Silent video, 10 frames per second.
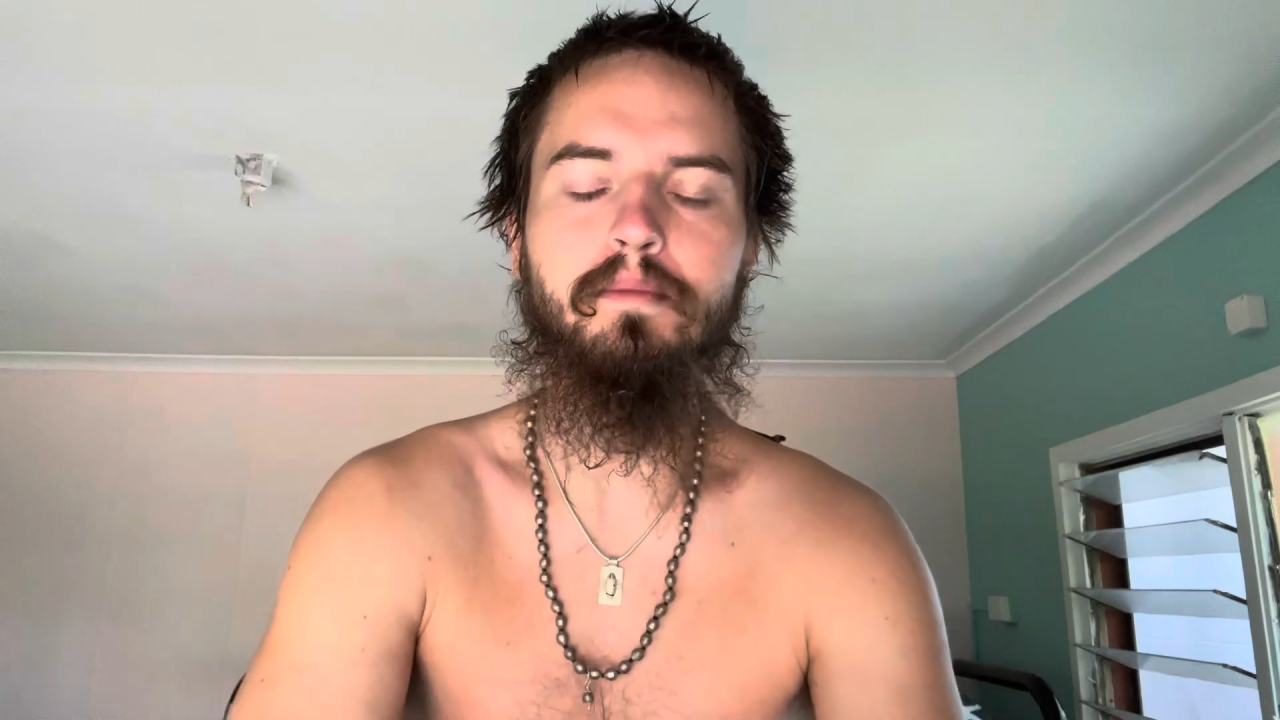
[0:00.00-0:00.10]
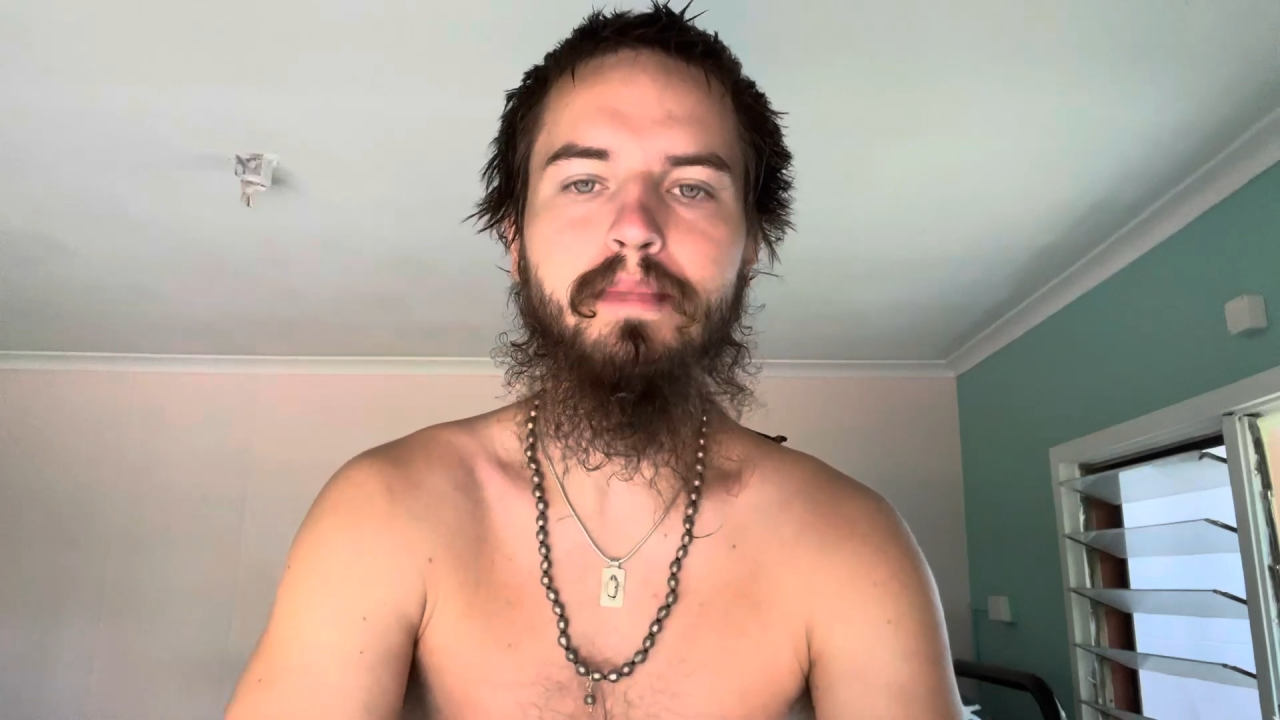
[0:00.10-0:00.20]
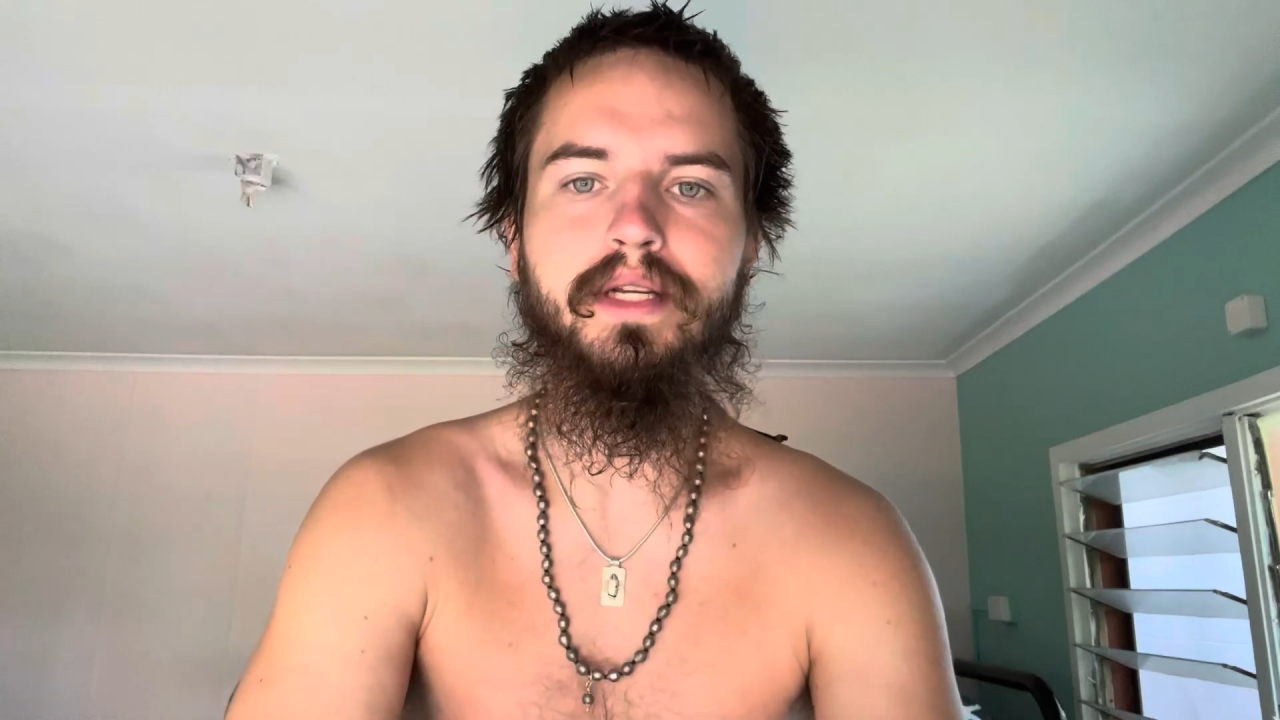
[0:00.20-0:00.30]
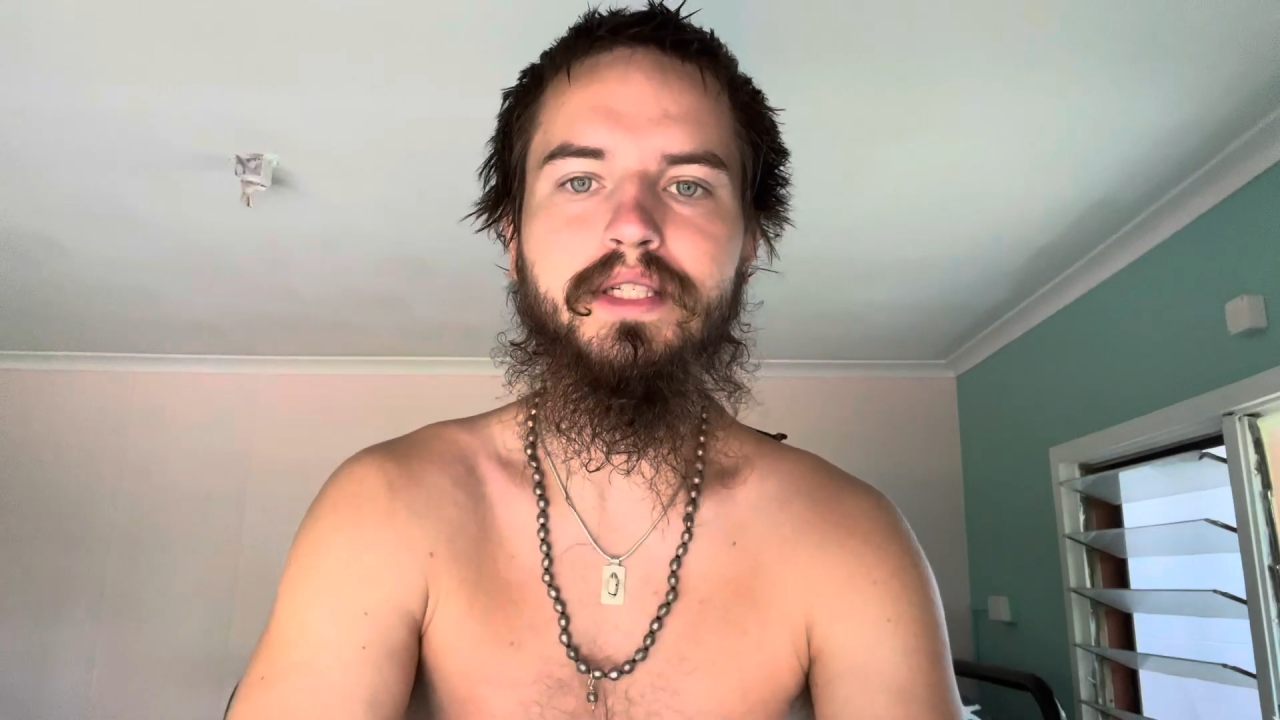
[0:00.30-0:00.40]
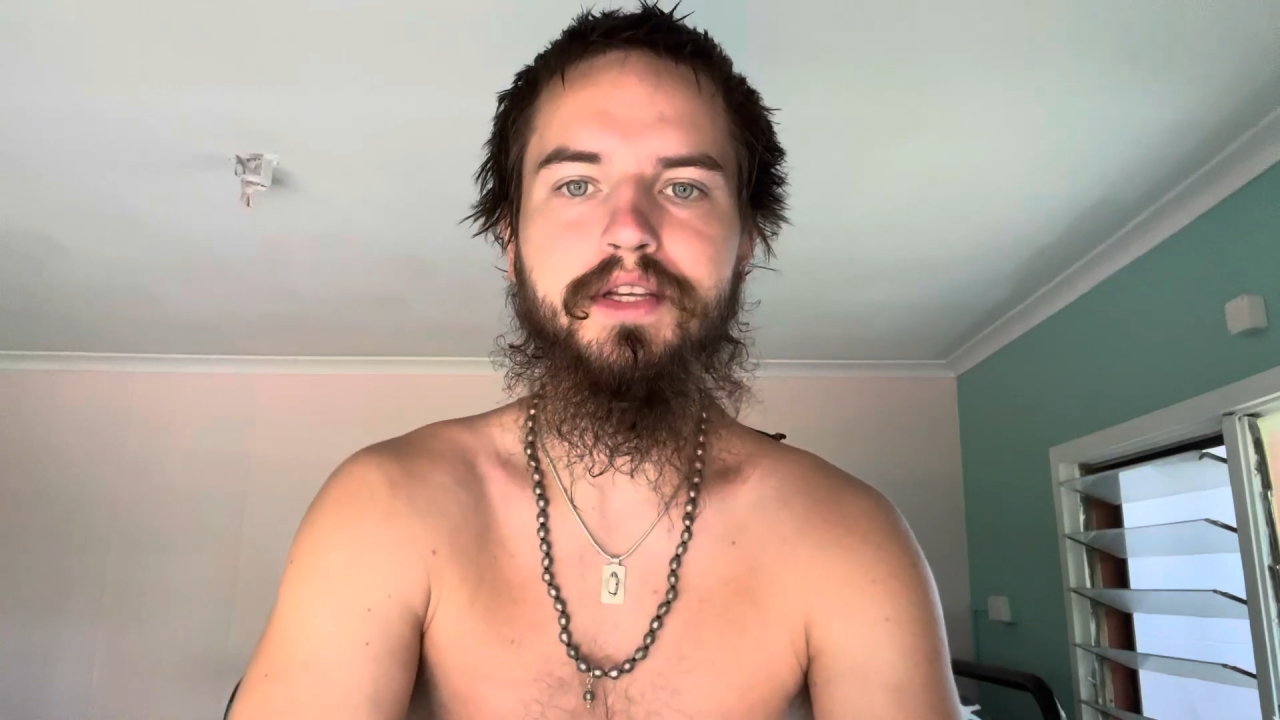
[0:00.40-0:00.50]

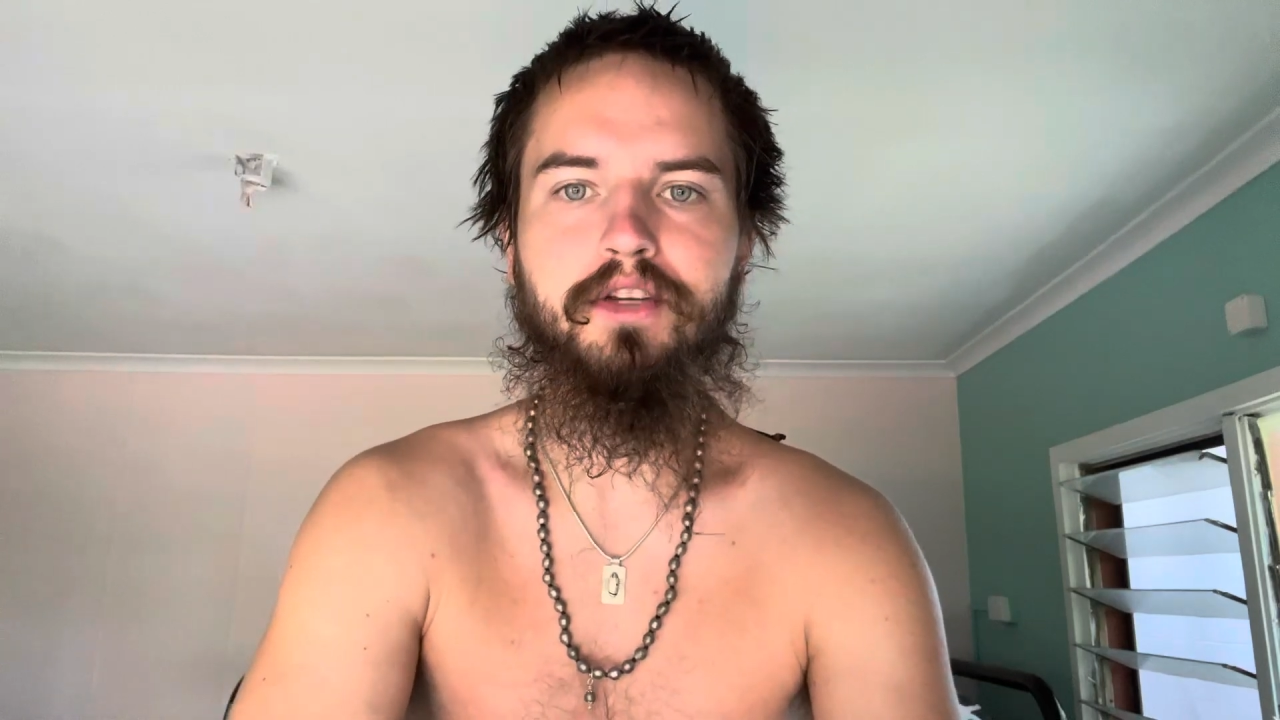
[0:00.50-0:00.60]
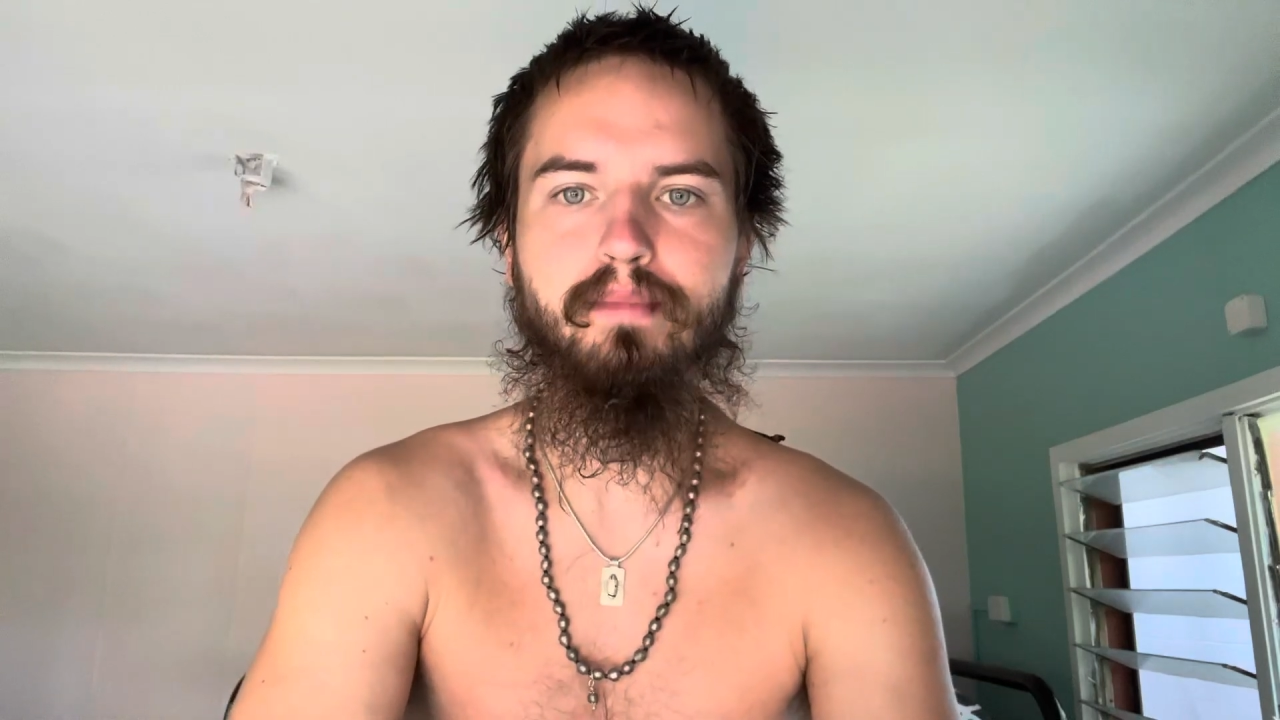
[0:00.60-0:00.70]
meditation